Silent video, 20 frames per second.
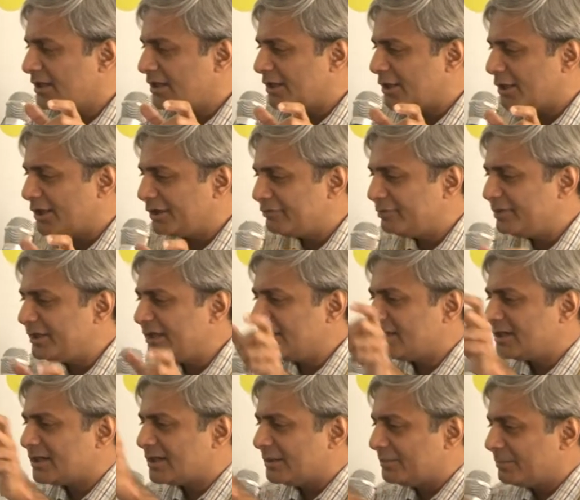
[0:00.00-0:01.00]
Now, if
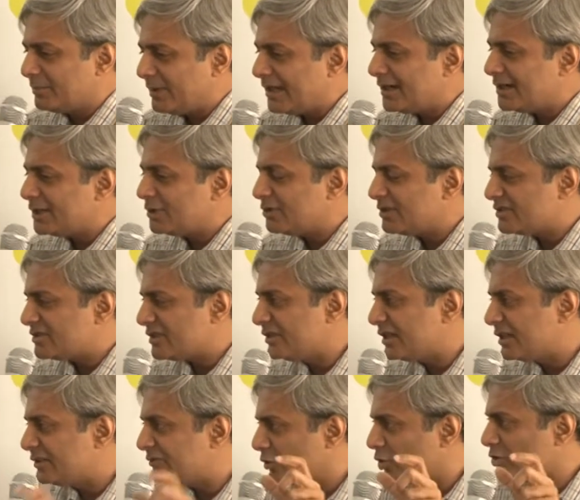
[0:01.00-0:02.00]
we compare it to the
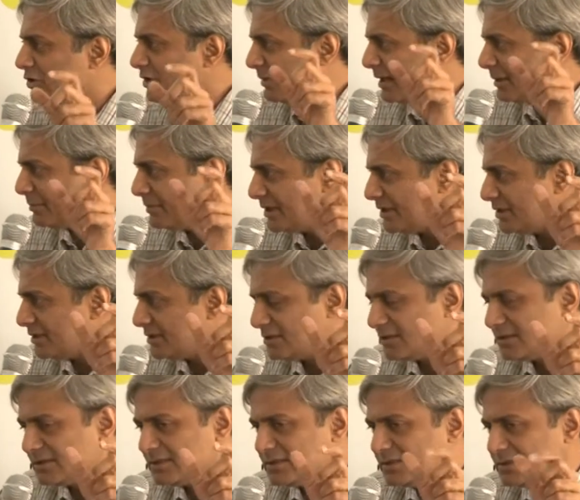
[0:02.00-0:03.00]
74th amendment,
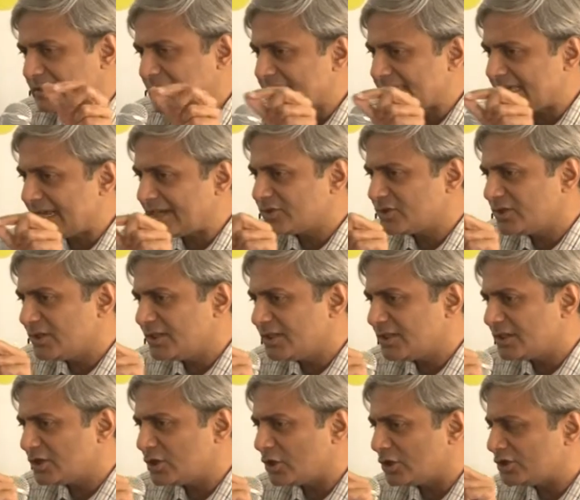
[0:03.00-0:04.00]
there's actually
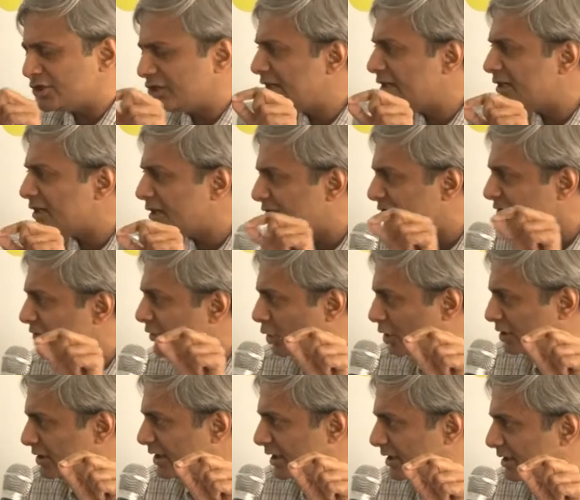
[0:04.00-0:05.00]
a congenital
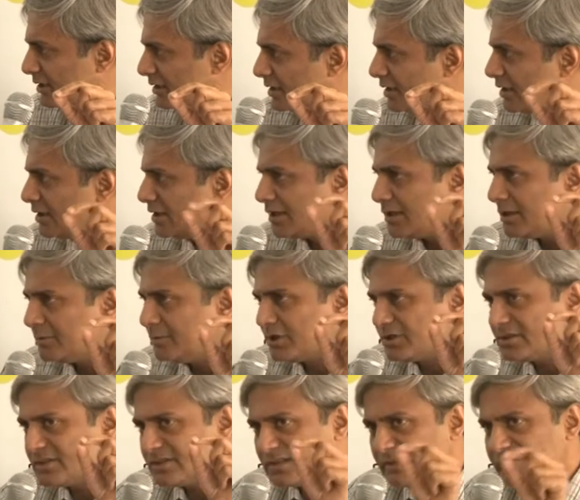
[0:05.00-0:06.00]
flaw there,
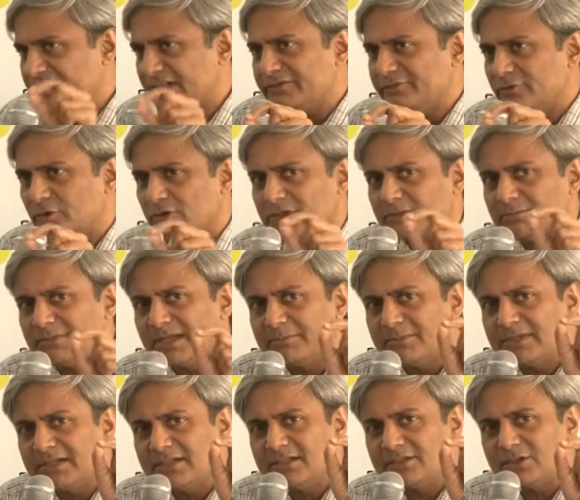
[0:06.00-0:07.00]
because the 74th
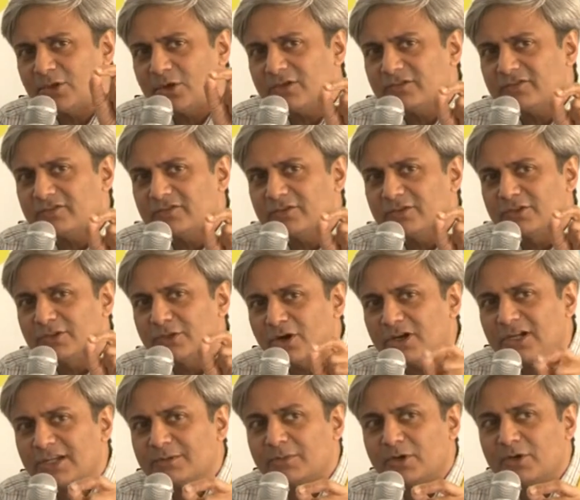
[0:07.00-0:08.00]
amendment talks
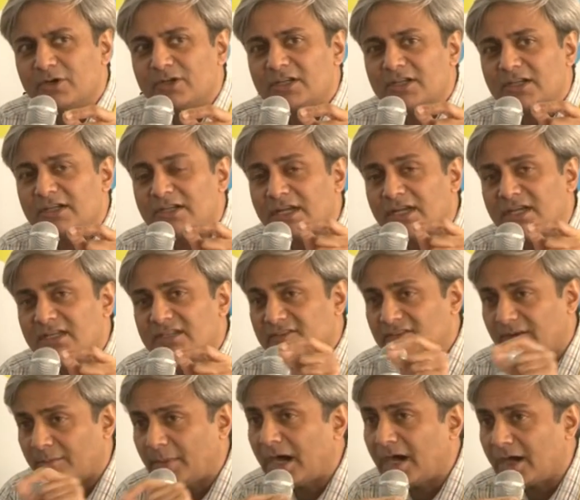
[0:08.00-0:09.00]
not about a Nagar
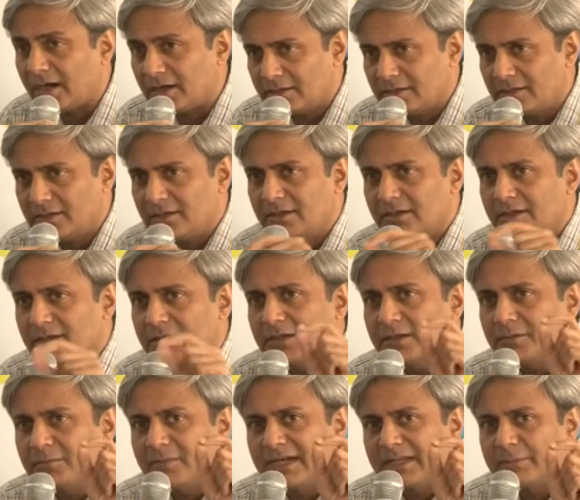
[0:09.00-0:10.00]
Sabha,
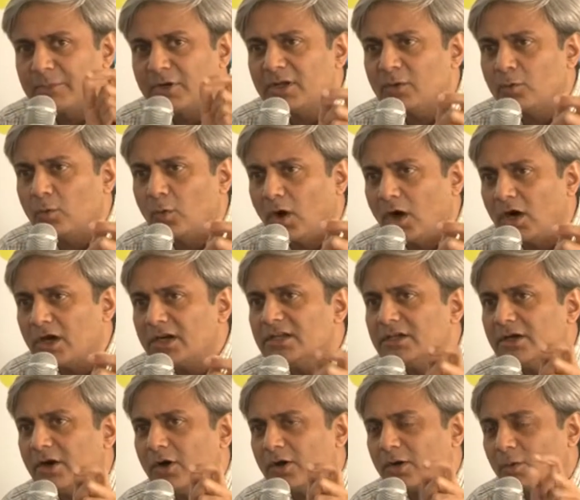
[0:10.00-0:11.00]
but about a ward
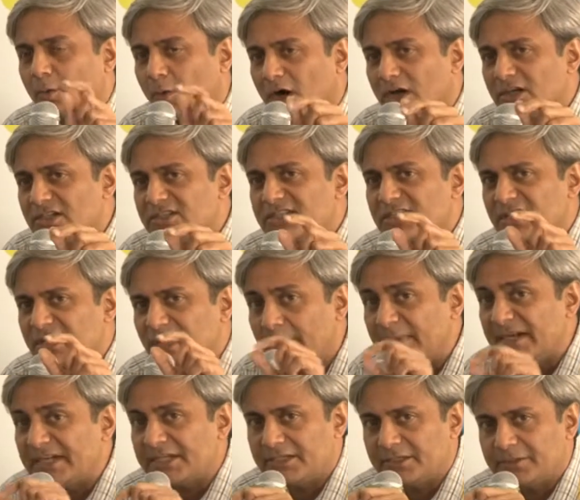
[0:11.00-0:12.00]
or a wards
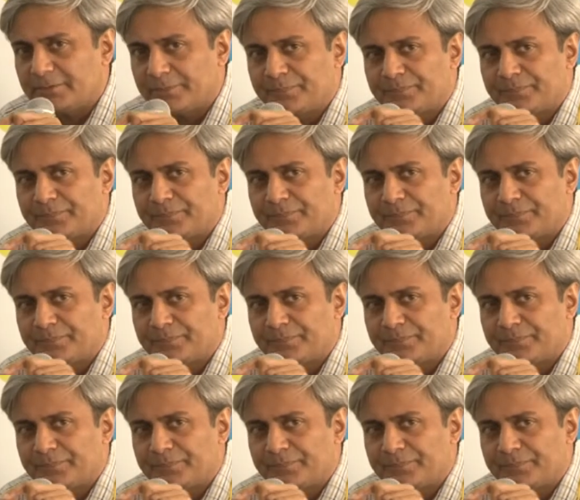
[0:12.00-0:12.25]
committee.